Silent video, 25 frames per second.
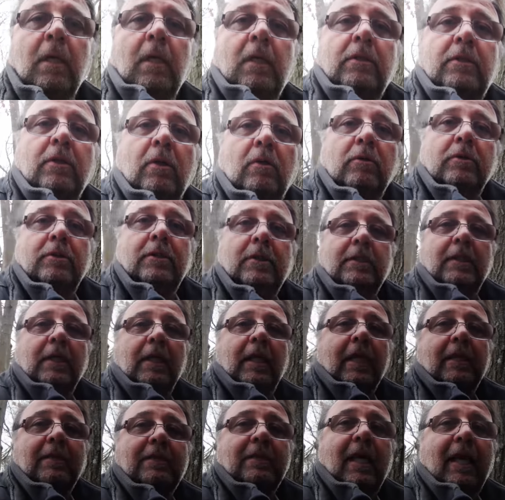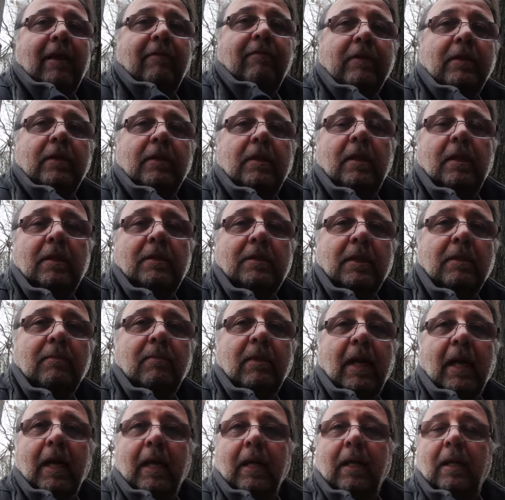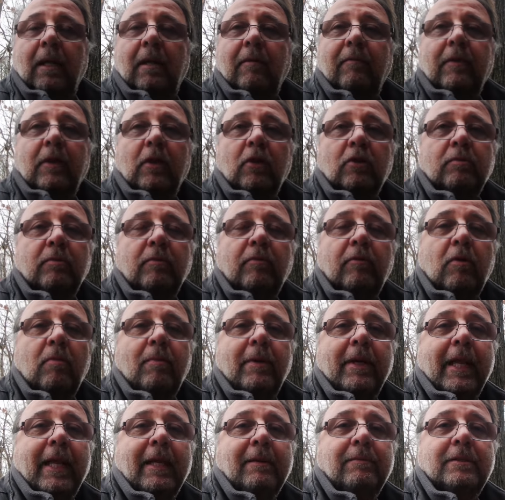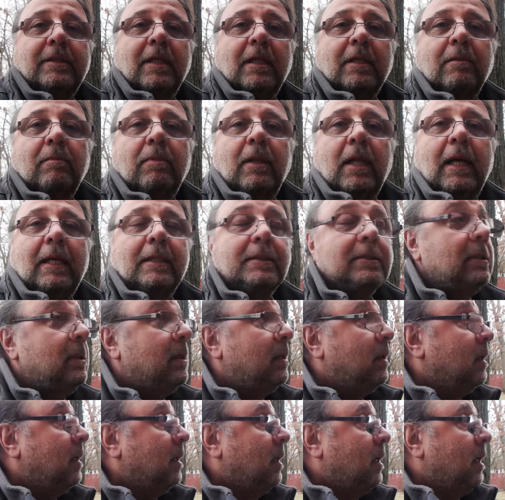So just in case you haven't seen my videos before, my is Sal DiBlasi.